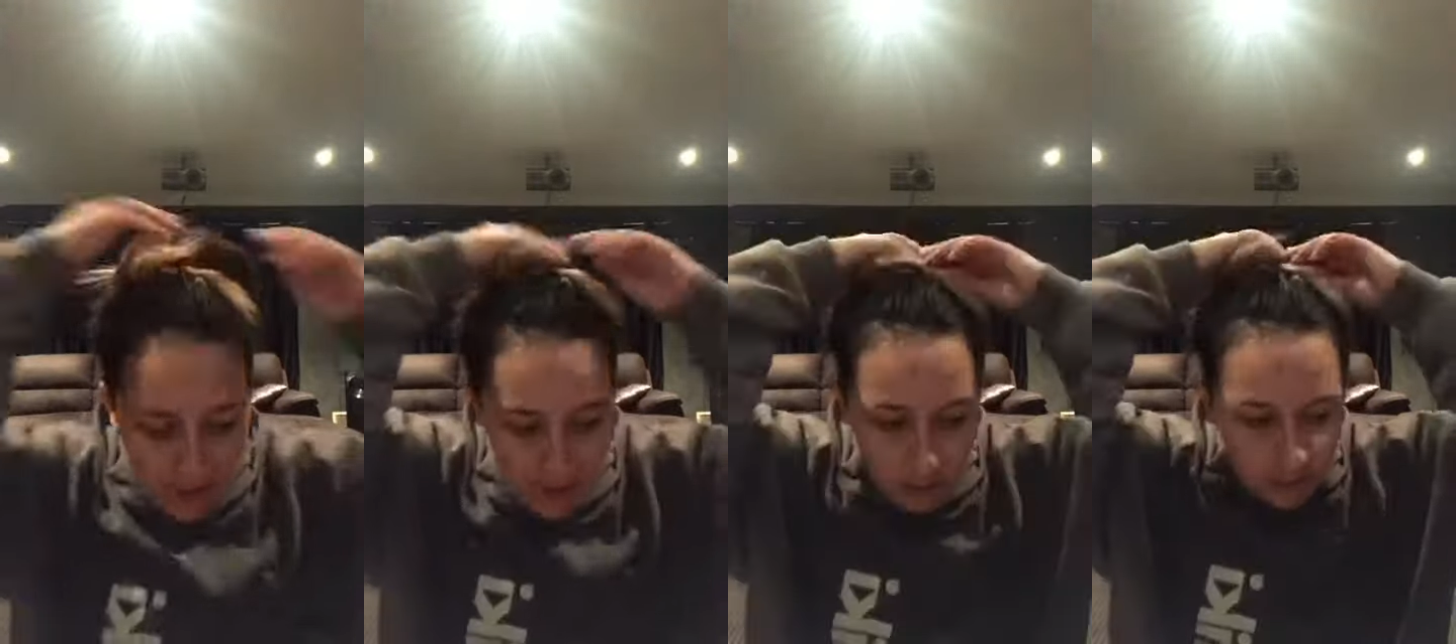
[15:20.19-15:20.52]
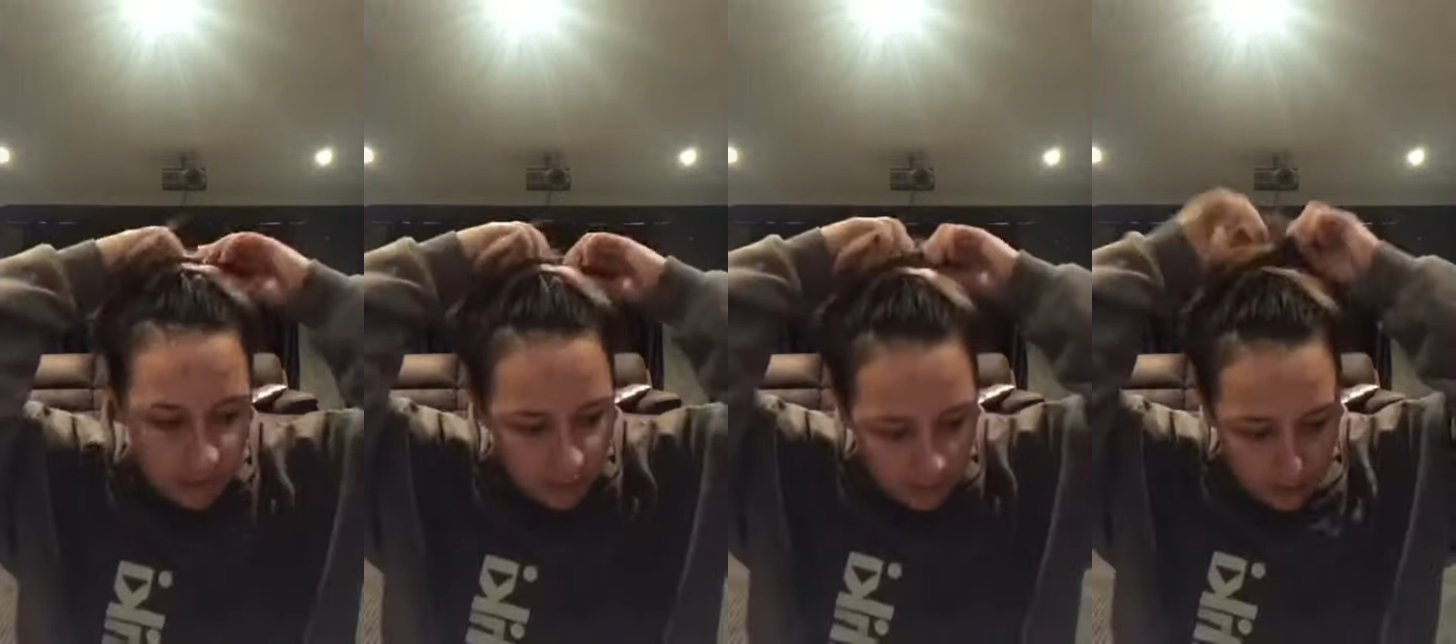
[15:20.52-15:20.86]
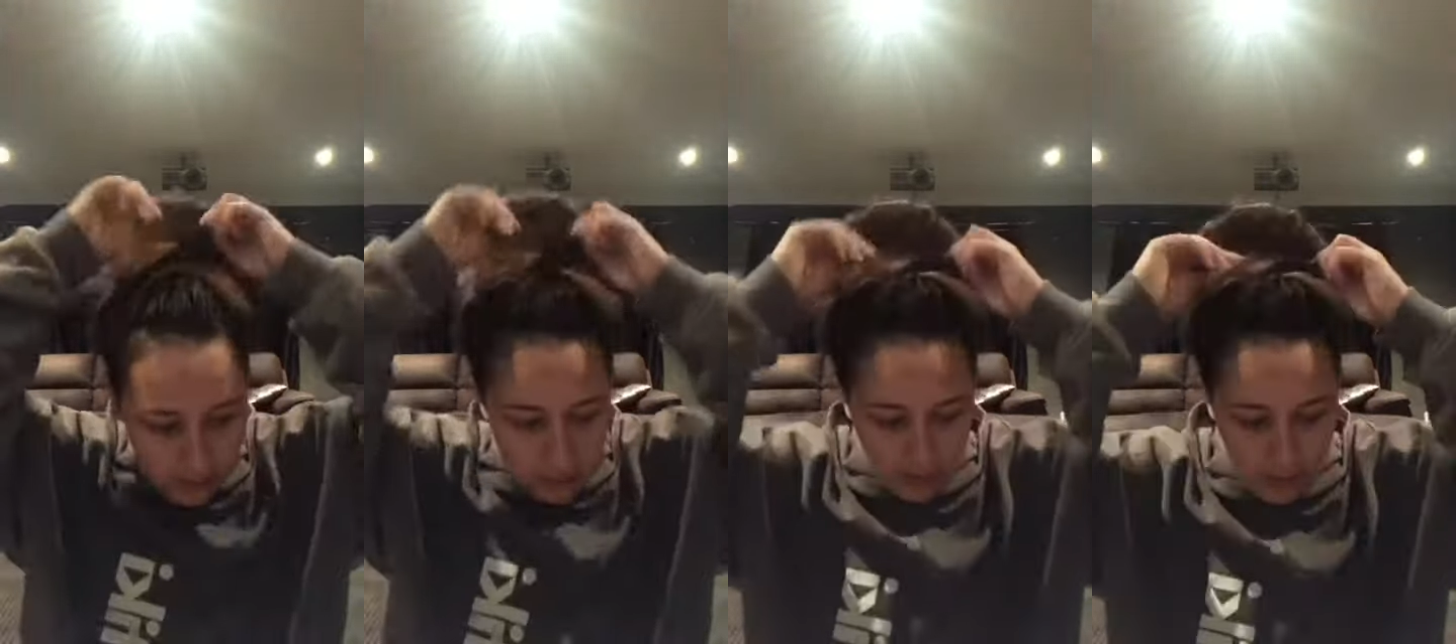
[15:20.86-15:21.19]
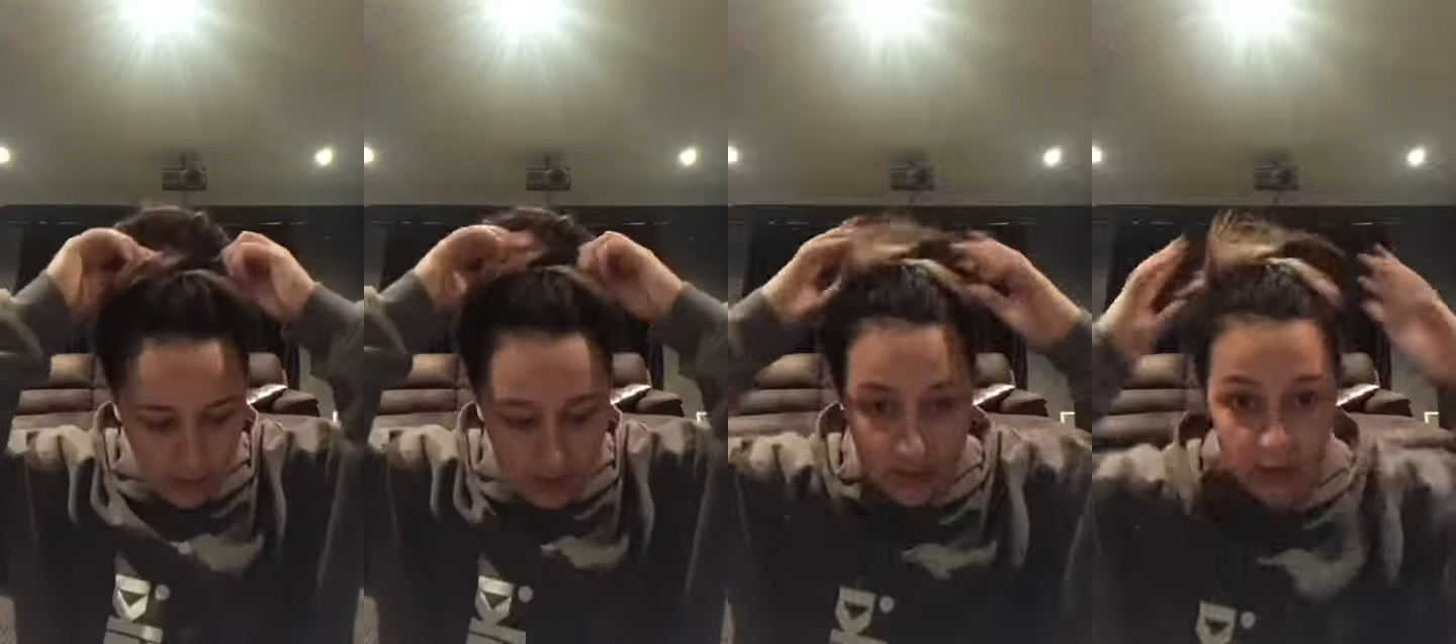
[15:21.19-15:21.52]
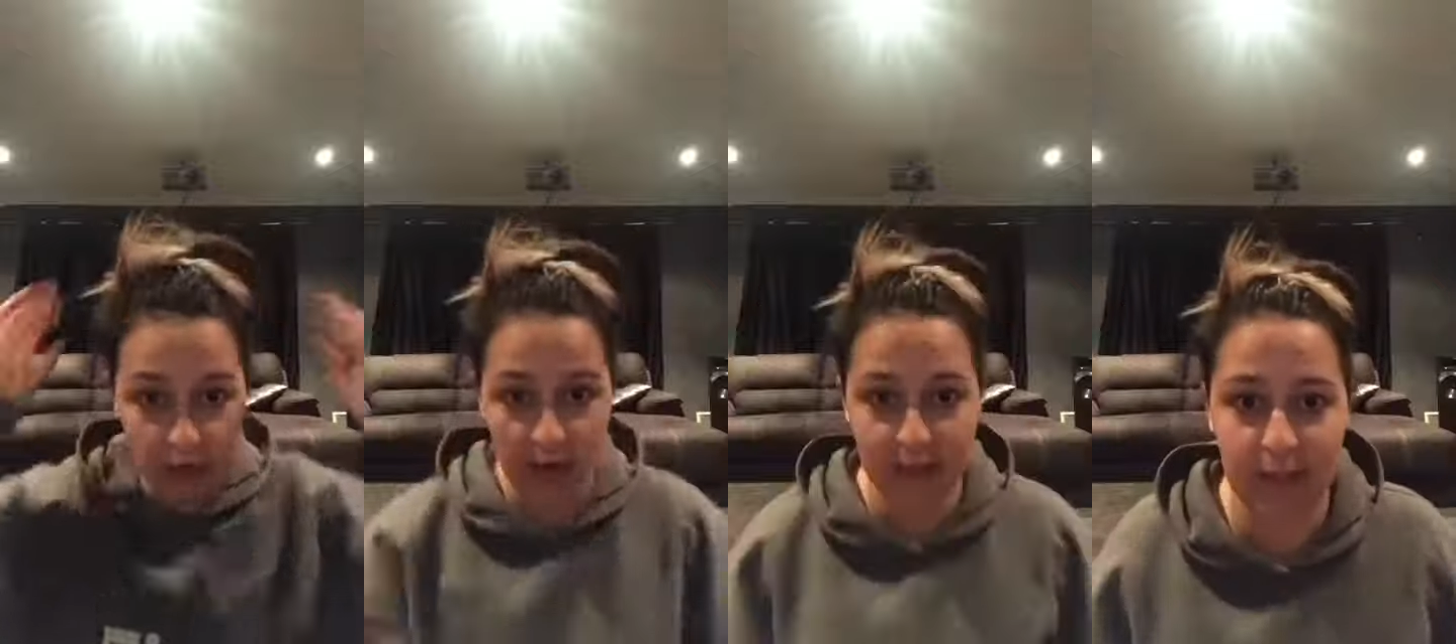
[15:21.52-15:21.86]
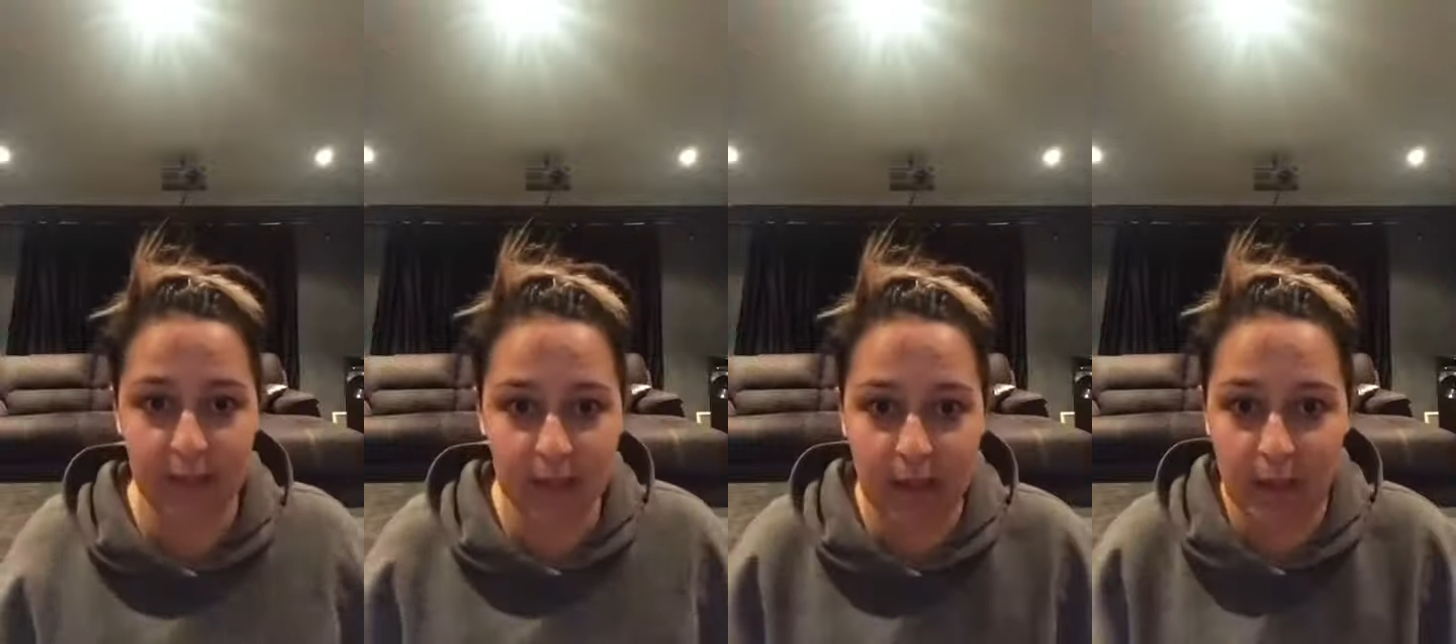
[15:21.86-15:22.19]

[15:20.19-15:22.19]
he wants to do any dry needling,